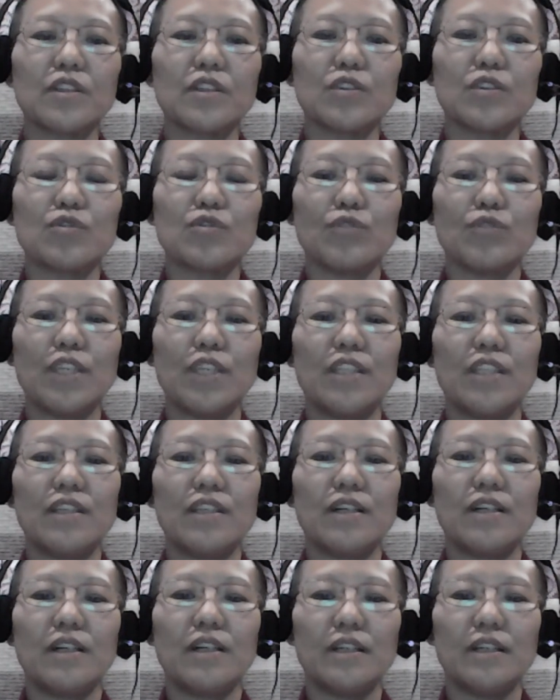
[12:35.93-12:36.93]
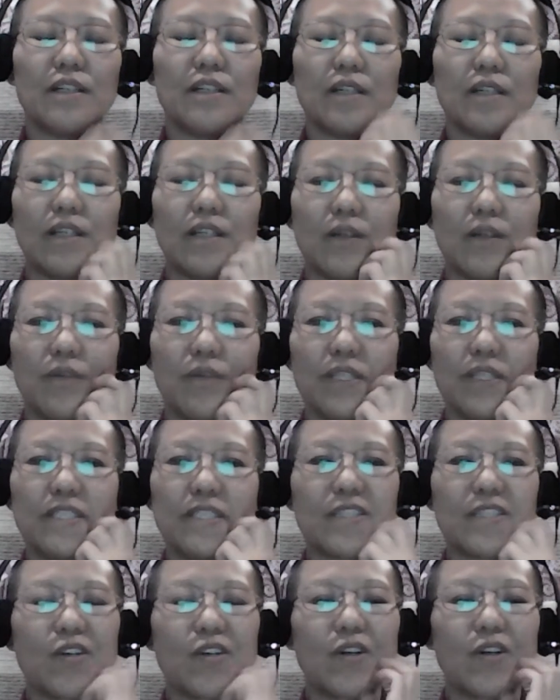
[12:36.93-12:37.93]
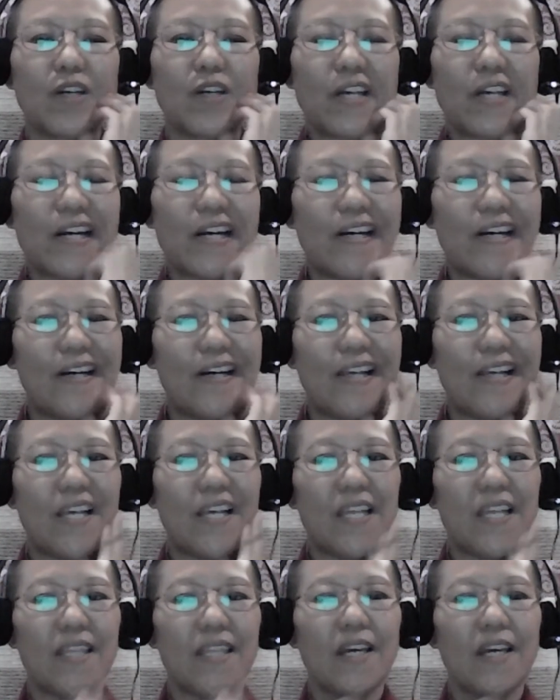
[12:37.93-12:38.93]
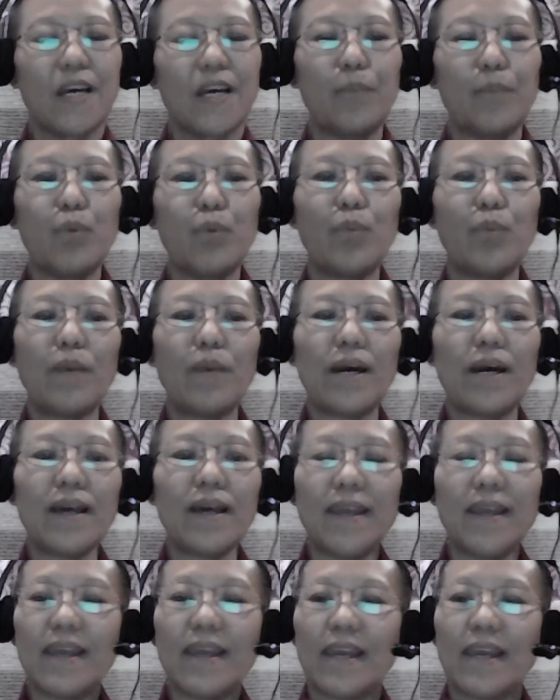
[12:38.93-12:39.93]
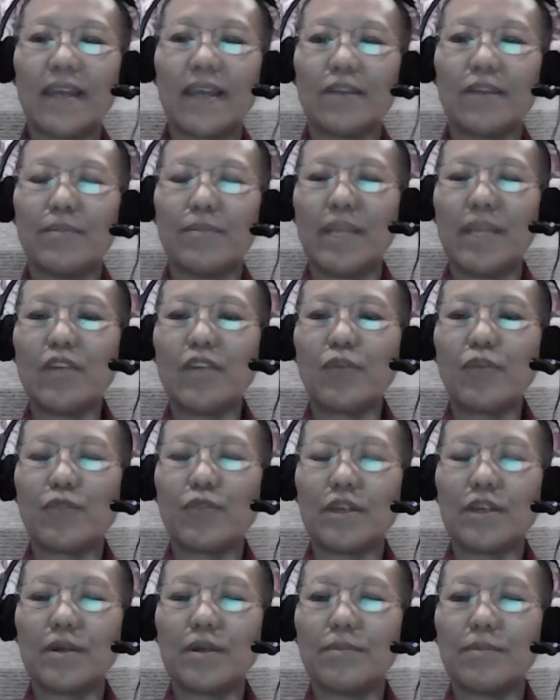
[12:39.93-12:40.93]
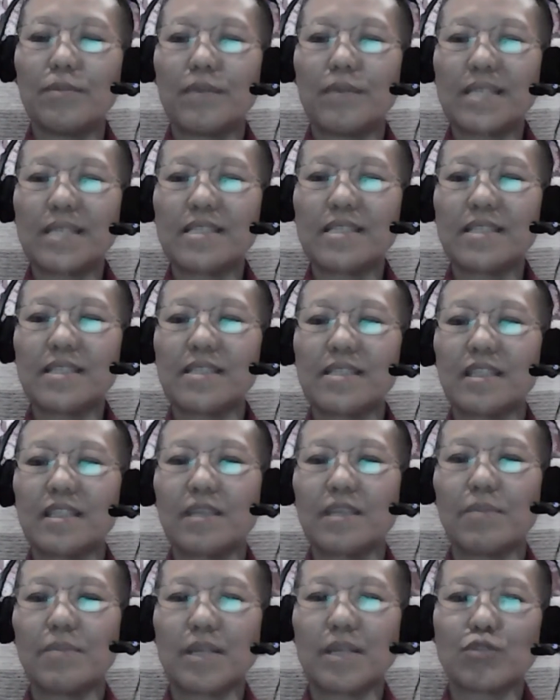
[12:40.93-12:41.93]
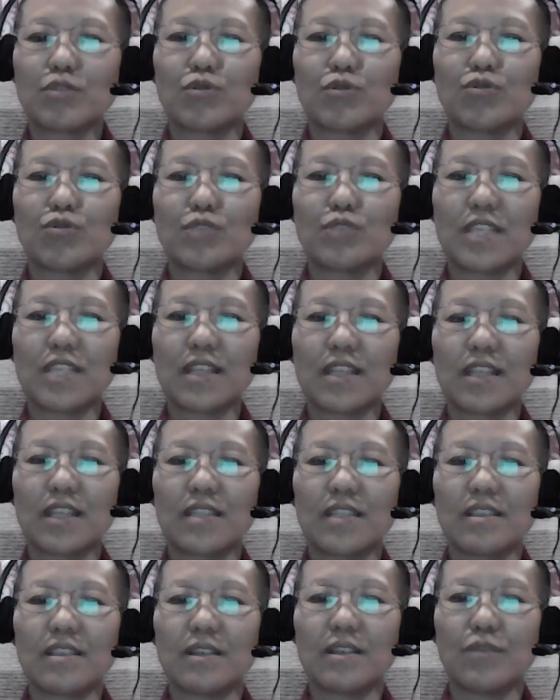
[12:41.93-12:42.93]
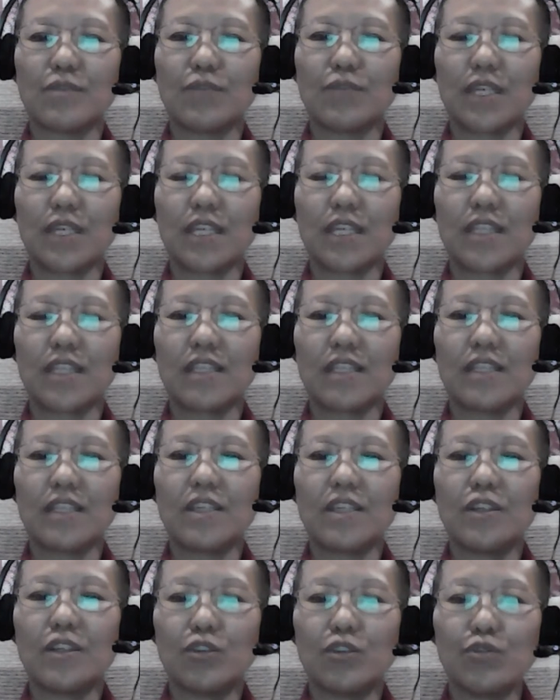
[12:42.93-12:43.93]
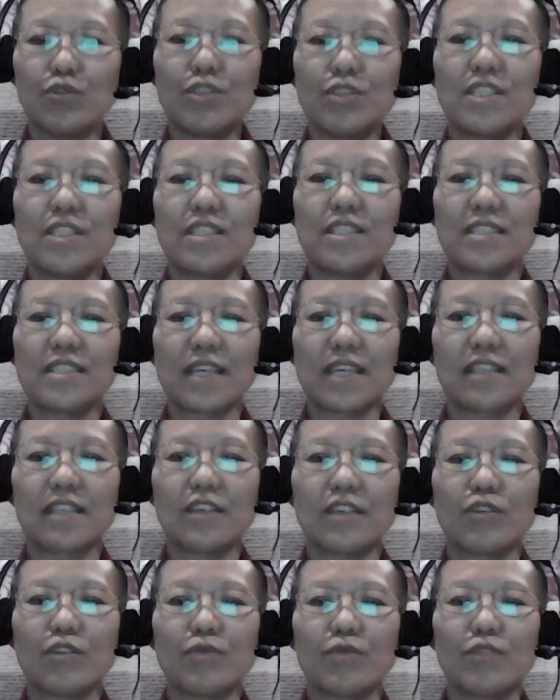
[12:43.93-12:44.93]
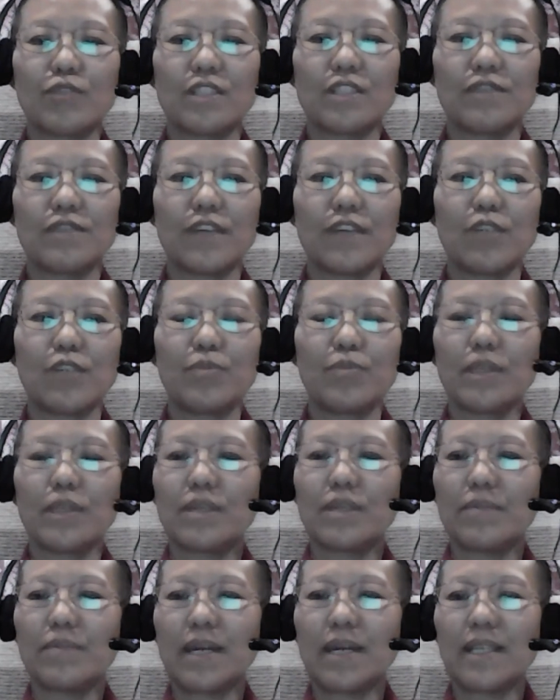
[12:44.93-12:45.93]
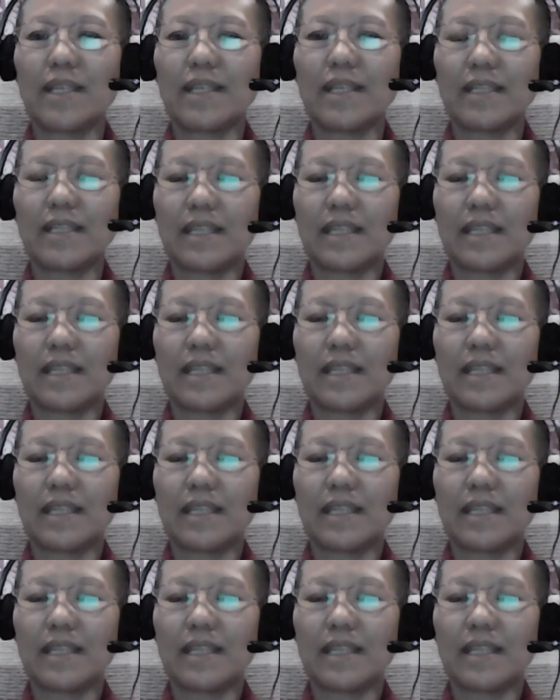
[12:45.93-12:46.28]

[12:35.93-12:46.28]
So in what is it called, the Gampopa, and many of the masters in the past also said that we can use this technique of developing the mind,